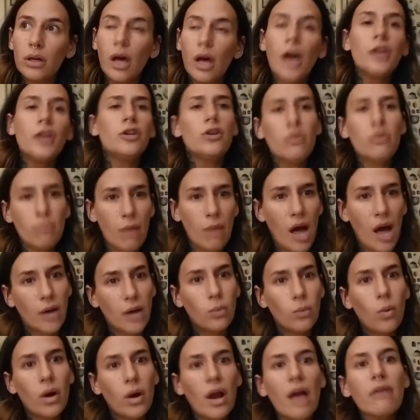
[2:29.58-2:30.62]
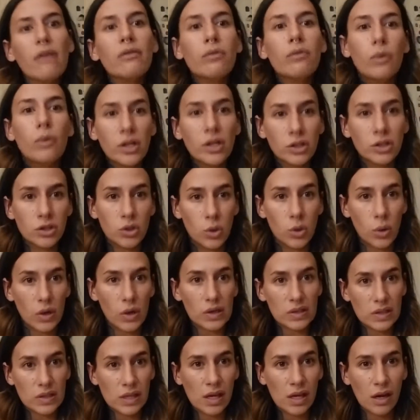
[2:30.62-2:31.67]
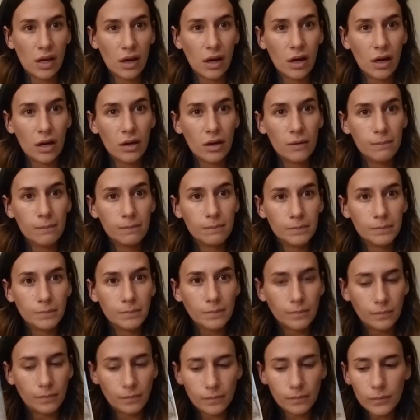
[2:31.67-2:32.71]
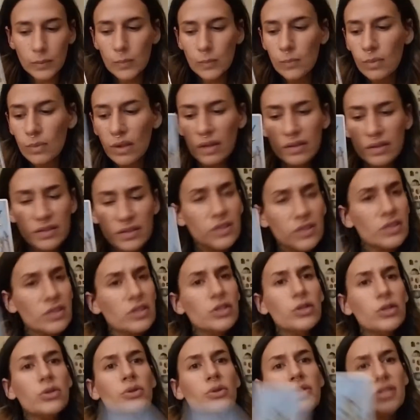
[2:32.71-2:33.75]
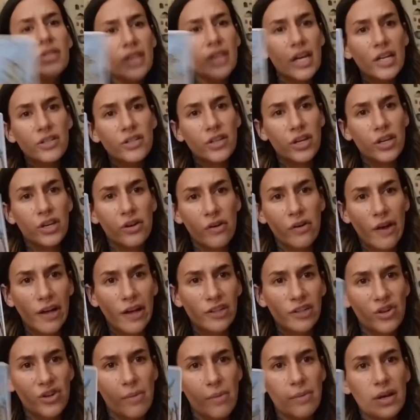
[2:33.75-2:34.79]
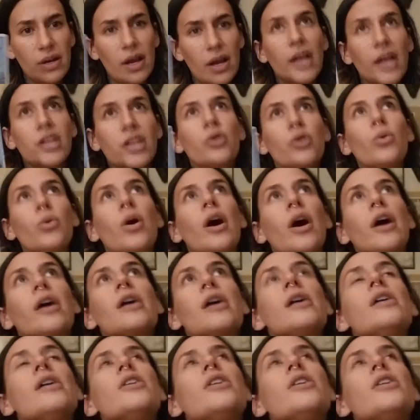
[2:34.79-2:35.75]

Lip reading: undermine what I've worked towards here. This is a new stage that you're at, Gemini. You are